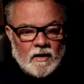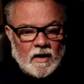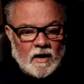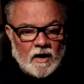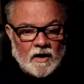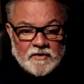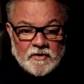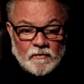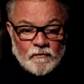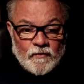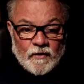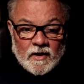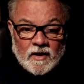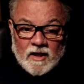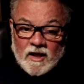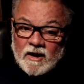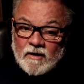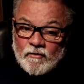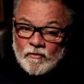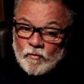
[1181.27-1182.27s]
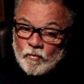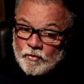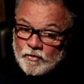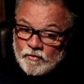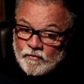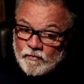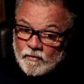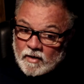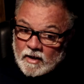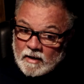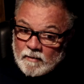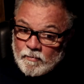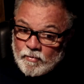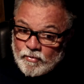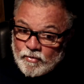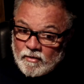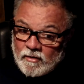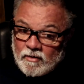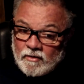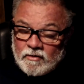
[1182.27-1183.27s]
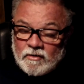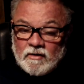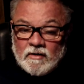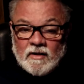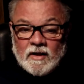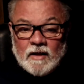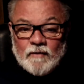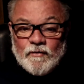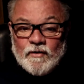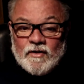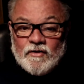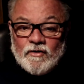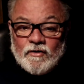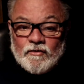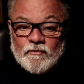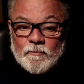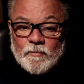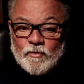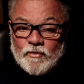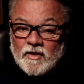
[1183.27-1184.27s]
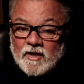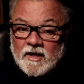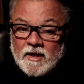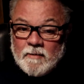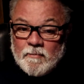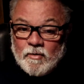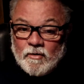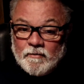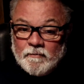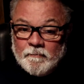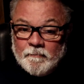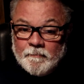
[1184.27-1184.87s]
I don't think Kieran would have came 3rd if he'd not put the cape on.